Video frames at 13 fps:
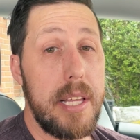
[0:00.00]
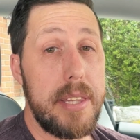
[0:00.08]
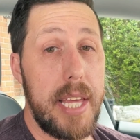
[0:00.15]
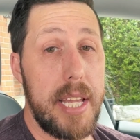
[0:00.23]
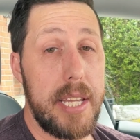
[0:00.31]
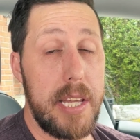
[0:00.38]

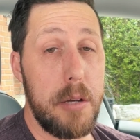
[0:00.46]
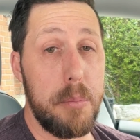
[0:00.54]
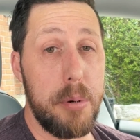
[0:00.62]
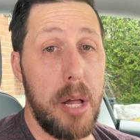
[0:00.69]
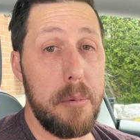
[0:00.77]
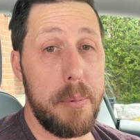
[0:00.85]
then it'll
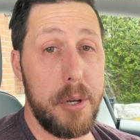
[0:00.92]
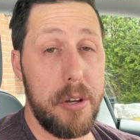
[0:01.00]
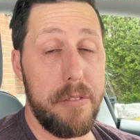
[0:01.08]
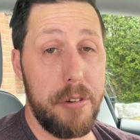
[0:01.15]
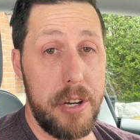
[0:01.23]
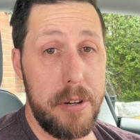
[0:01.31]
probably be
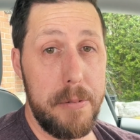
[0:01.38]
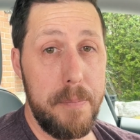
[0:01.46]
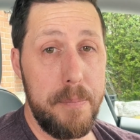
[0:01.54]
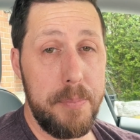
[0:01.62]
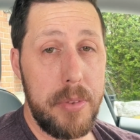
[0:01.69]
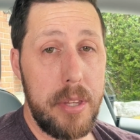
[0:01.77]
good for you.
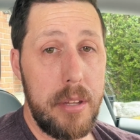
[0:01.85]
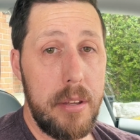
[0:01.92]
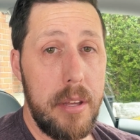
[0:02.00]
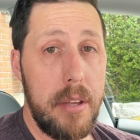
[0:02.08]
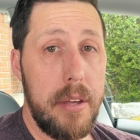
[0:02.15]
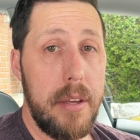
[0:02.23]

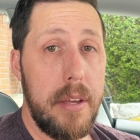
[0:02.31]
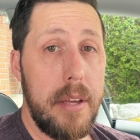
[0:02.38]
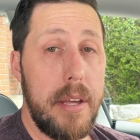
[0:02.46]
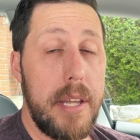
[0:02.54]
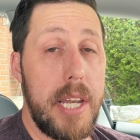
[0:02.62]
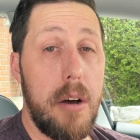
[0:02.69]

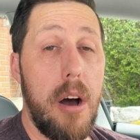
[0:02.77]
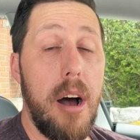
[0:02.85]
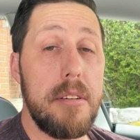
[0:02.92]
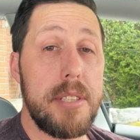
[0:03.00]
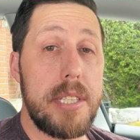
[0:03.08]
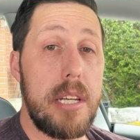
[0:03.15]
Now
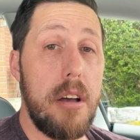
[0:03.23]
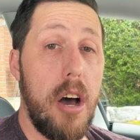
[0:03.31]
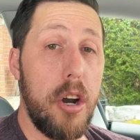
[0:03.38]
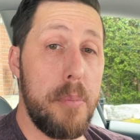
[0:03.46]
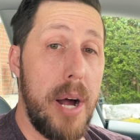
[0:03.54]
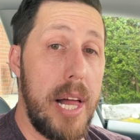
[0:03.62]
obviously
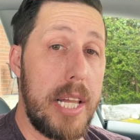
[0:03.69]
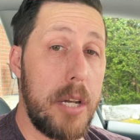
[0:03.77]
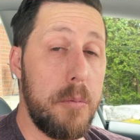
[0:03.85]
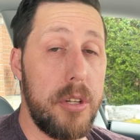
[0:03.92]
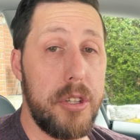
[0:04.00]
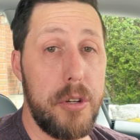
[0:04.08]

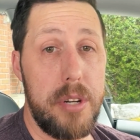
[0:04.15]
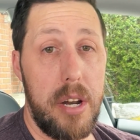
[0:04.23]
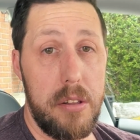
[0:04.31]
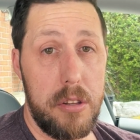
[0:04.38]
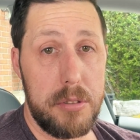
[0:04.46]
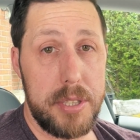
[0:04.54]
autopilot will do none
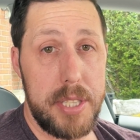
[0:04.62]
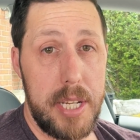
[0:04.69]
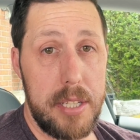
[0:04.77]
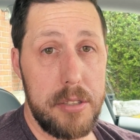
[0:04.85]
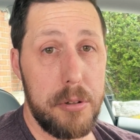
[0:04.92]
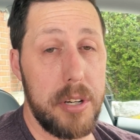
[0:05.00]
of those
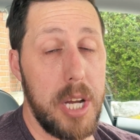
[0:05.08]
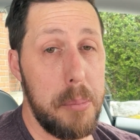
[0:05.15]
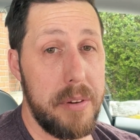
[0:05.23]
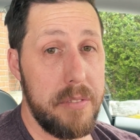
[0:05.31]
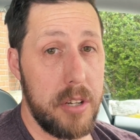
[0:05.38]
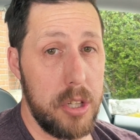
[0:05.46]
things or
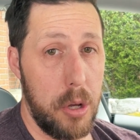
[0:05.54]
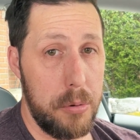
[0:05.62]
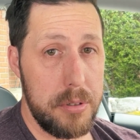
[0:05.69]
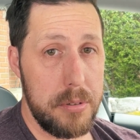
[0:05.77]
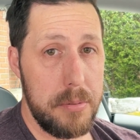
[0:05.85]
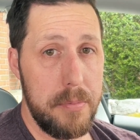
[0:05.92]
come even
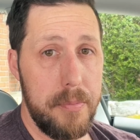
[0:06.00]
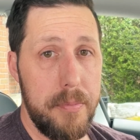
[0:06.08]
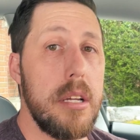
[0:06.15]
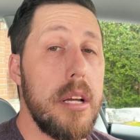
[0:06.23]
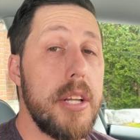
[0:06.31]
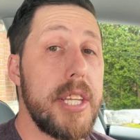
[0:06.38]
close.
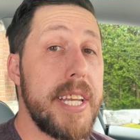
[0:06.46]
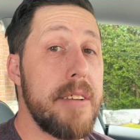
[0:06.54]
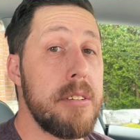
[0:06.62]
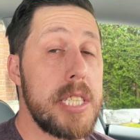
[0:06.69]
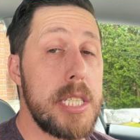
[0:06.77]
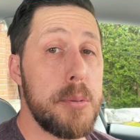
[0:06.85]
The
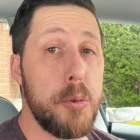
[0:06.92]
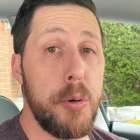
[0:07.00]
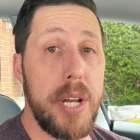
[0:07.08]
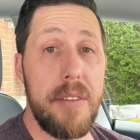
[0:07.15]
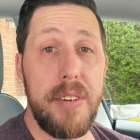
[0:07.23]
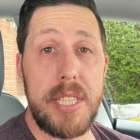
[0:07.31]
differences
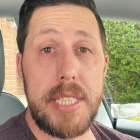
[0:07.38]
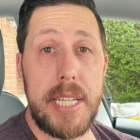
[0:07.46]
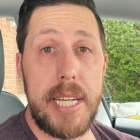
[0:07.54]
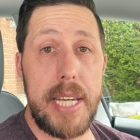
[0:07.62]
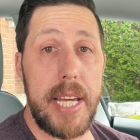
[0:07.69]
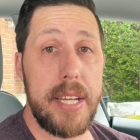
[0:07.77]
between F S
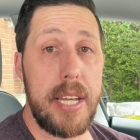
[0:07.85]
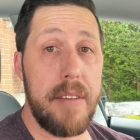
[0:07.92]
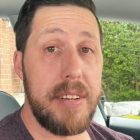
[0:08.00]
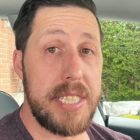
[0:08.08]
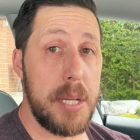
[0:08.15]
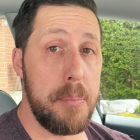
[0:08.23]
D and
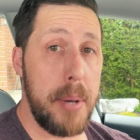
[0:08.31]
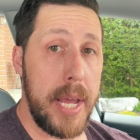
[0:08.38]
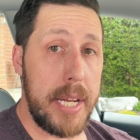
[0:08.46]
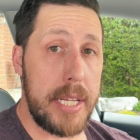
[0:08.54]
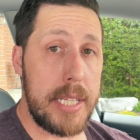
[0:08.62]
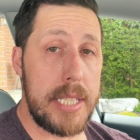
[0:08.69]
F S D
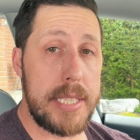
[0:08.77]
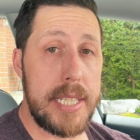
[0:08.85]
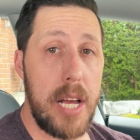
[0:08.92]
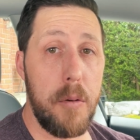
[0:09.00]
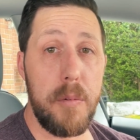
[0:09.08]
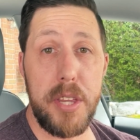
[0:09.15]
beta is
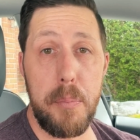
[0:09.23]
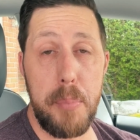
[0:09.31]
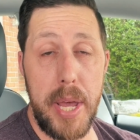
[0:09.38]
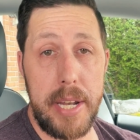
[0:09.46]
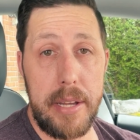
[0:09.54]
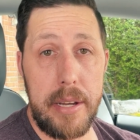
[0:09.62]
that with the
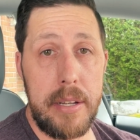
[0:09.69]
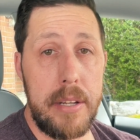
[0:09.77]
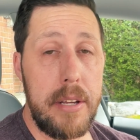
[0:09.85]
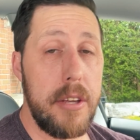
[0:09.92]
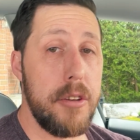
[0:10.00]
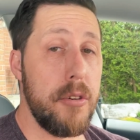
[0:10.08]
beta,
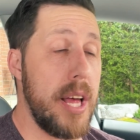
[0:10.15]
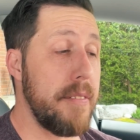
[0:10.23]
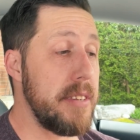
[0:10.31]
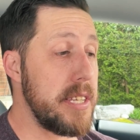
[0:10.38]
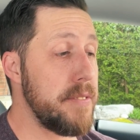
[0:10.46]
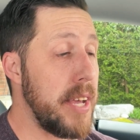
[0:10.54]
you'll have
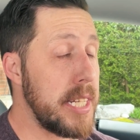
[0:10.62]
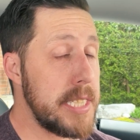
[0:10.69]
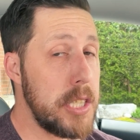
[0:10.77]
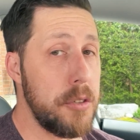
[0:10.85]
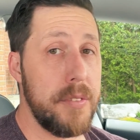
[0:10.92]
these fancy new